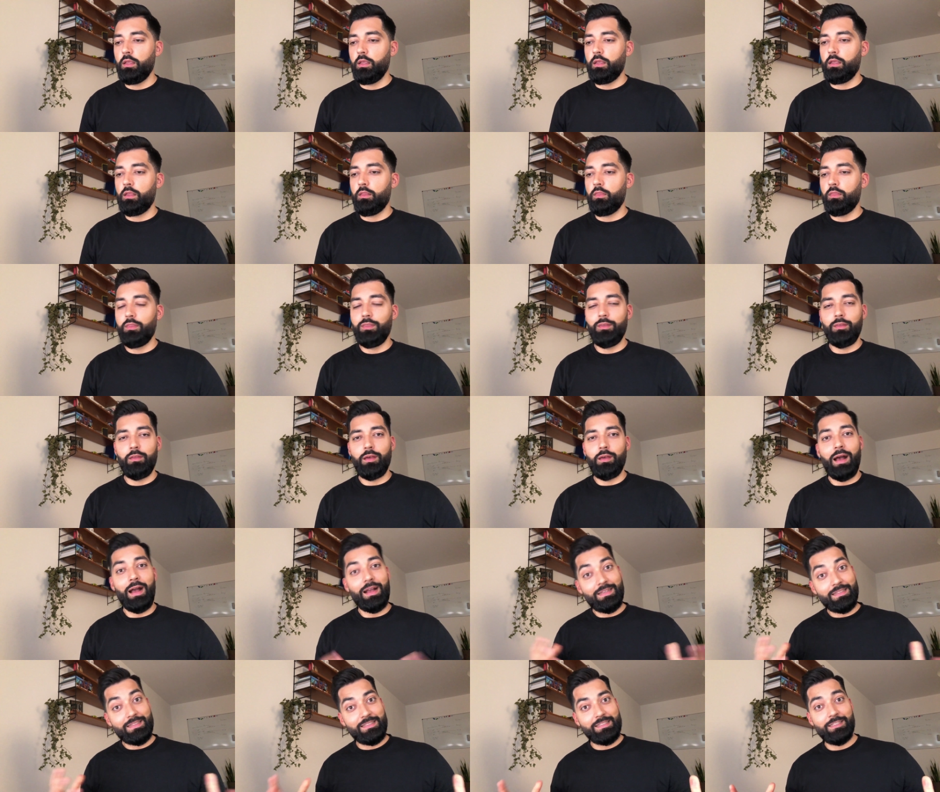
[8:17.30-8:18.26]
in the
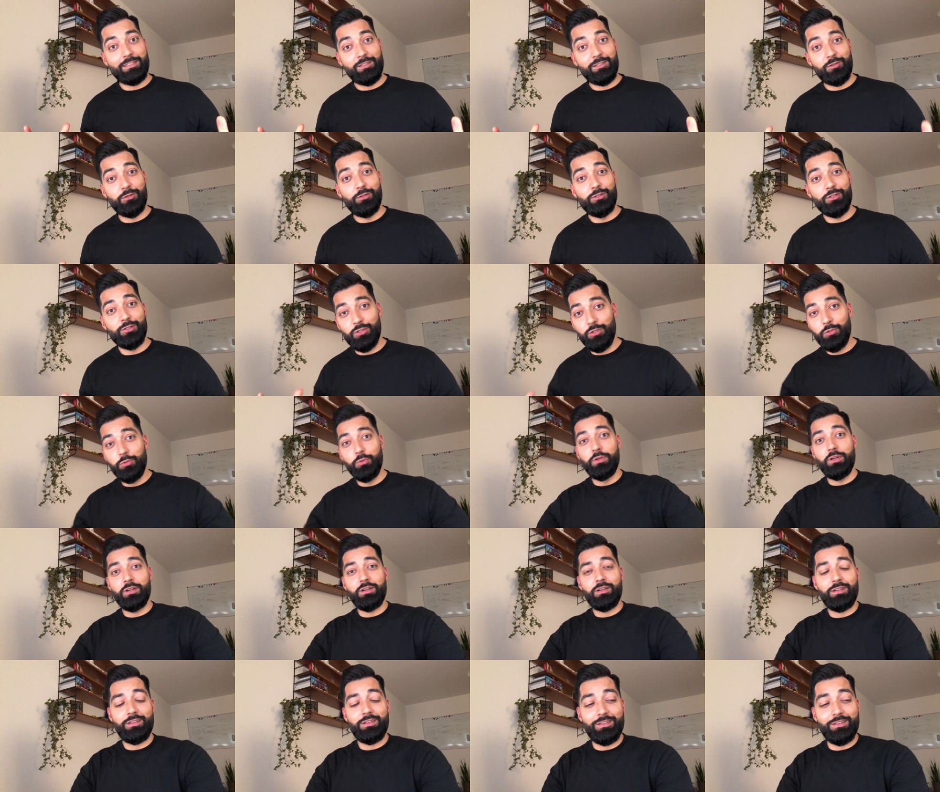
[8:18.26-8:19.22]

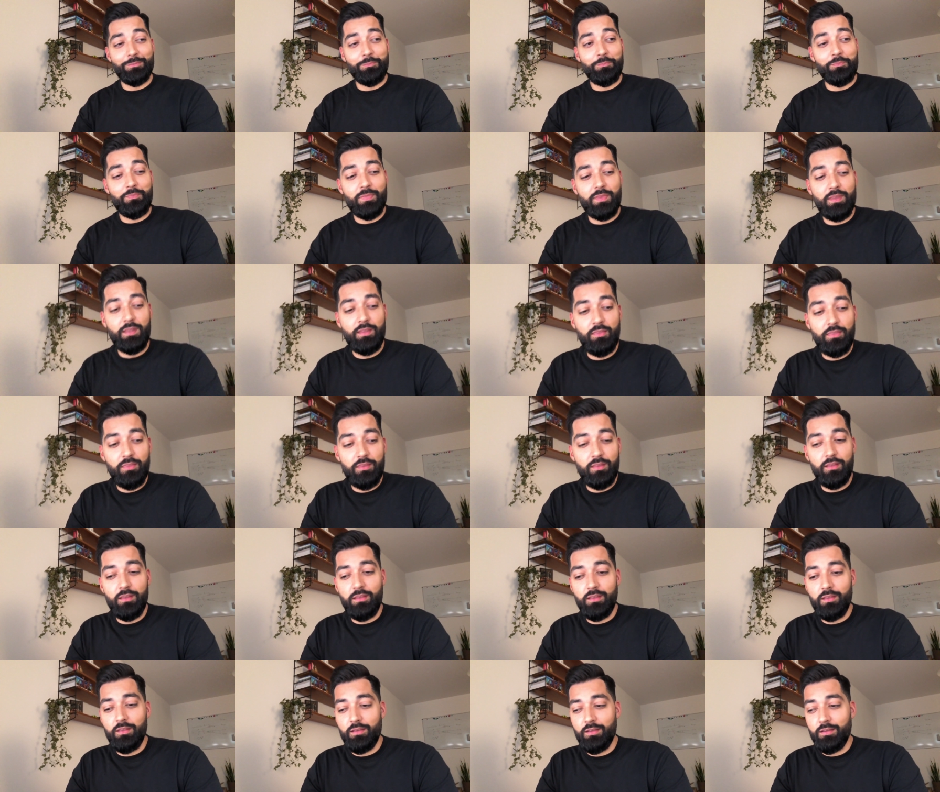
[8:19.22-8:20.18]
Aktienkultur, um, in
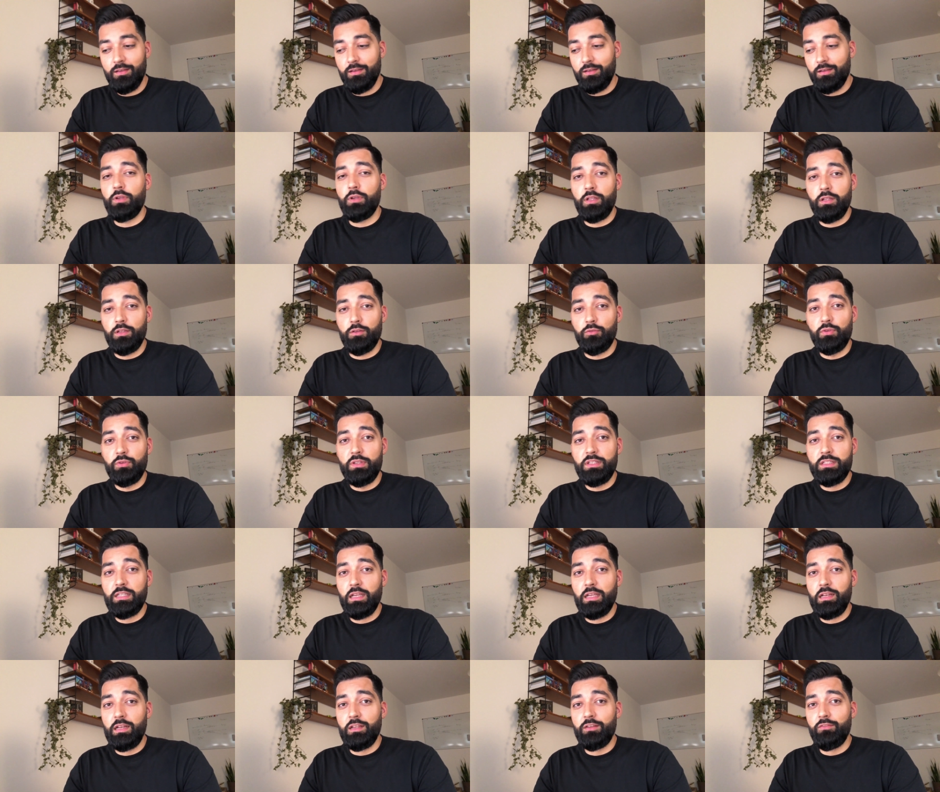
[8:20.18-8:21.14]
the uh, in the
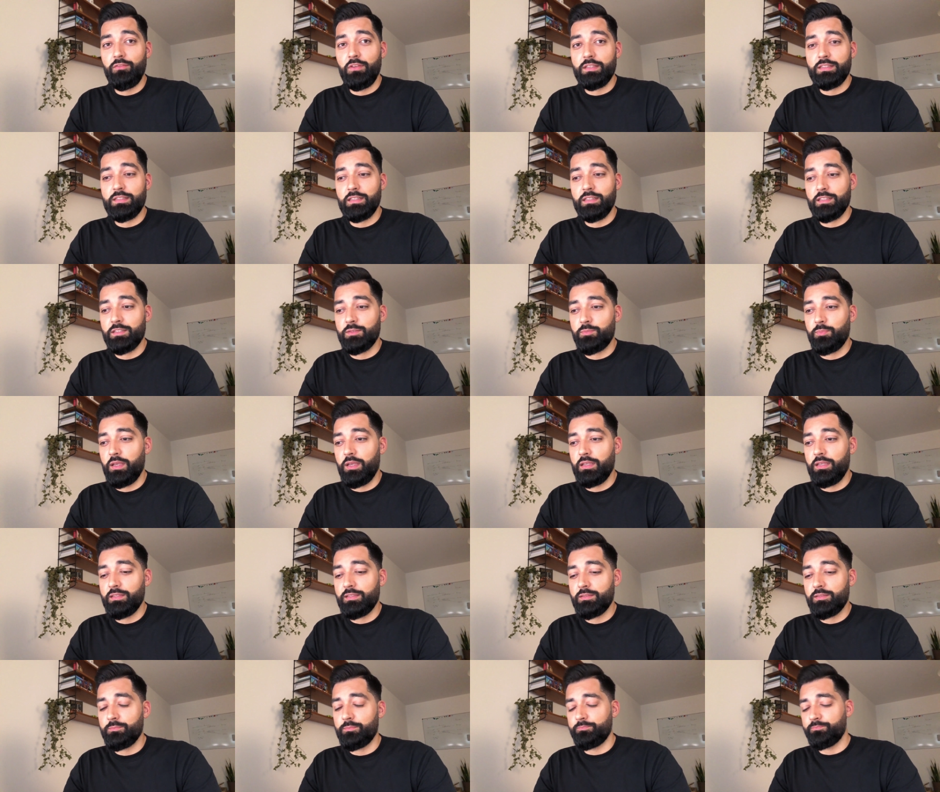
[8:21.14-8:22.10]
retail investing
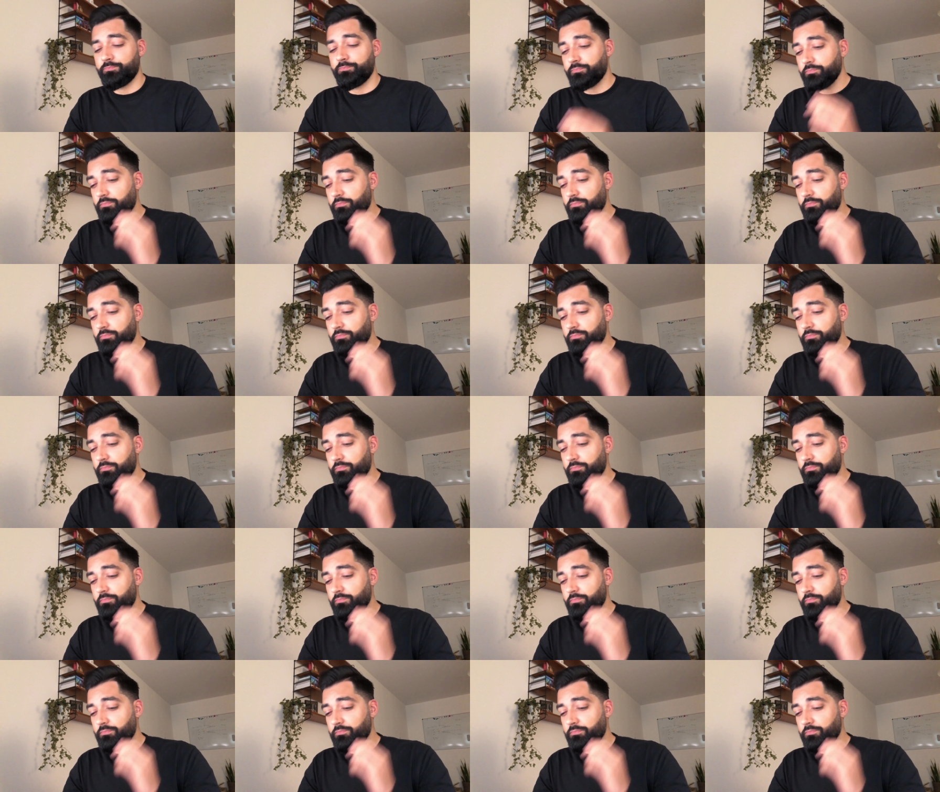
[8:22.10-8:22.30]
space,